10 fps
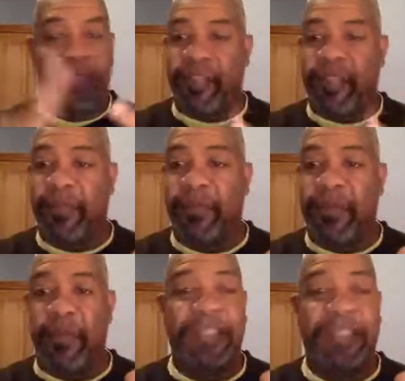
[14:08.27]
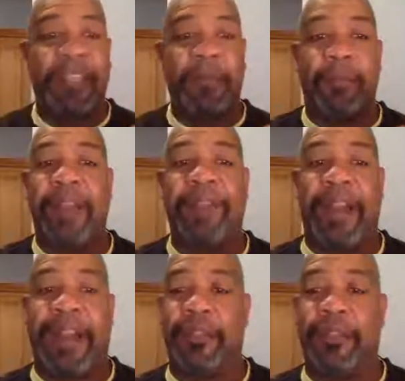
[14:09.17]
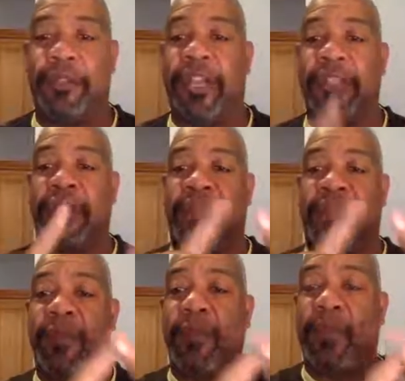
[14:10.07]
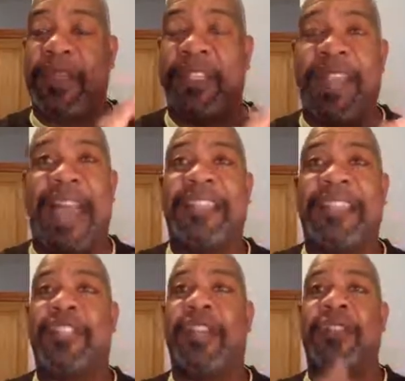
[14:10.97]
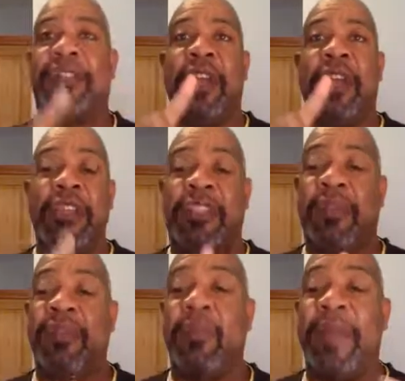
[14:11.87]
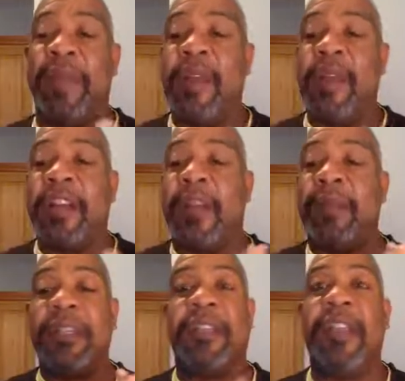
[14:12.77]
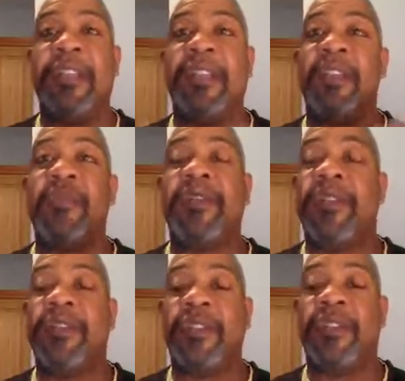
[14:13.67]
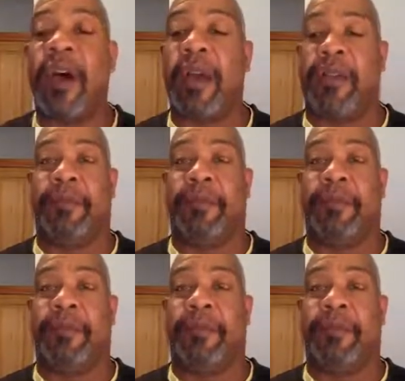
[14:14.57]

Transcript: Some of you may see big financial changes. Some of you may see asset changes. Some of you may come into things that you never even thought.